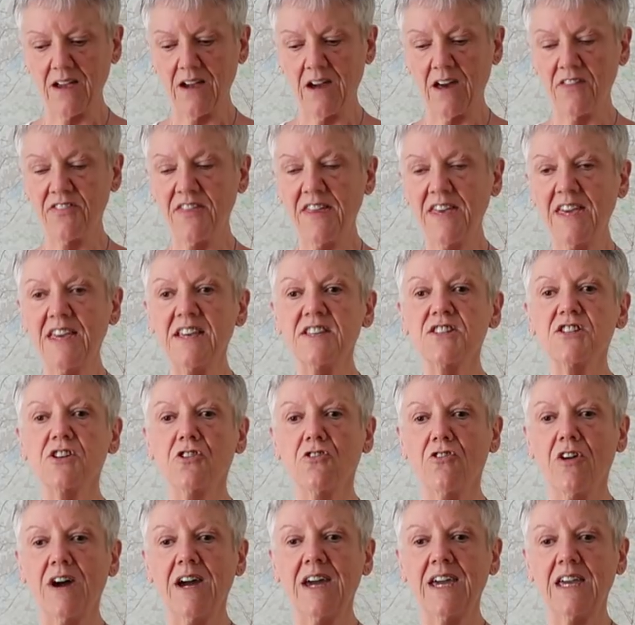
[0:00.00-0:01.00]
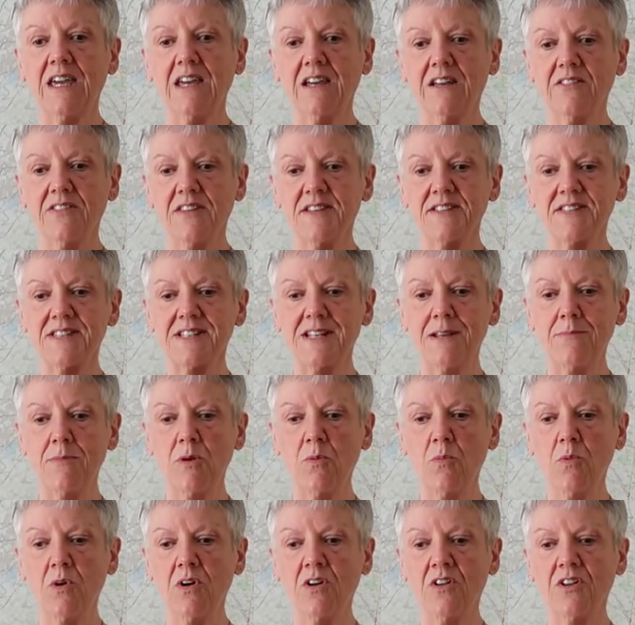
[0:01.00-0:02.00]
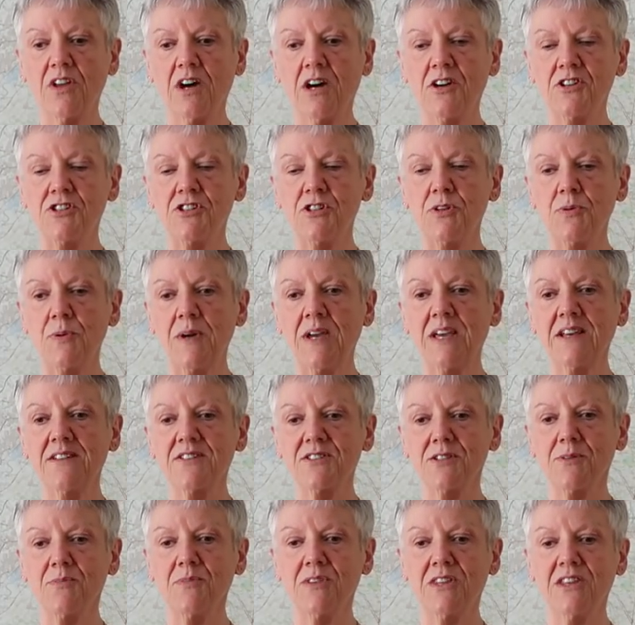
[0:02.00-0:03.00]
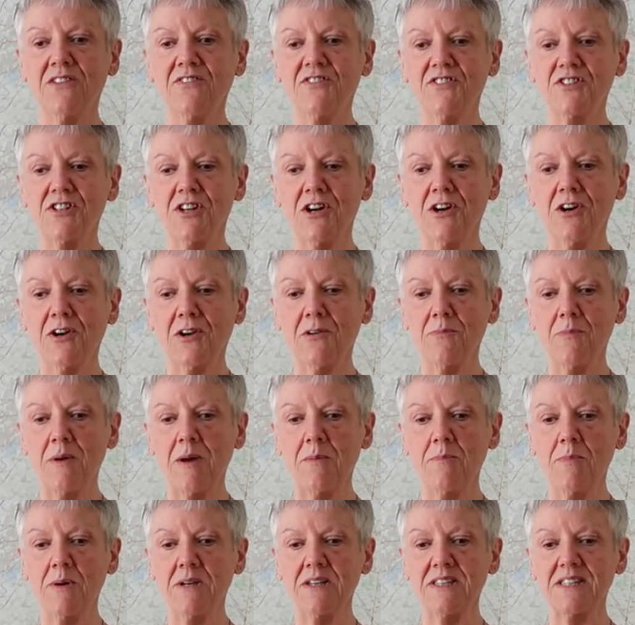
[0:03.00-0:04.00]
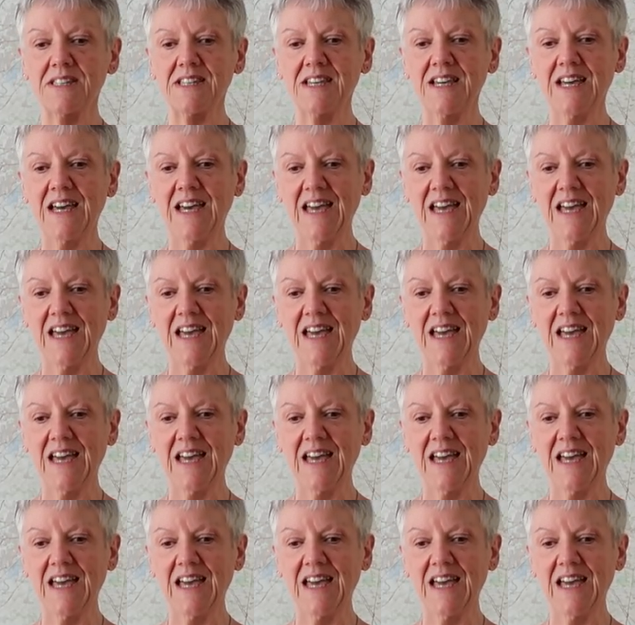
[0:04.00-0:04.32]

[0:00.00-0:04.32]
I think it's great that Slimming World are doing something for target members.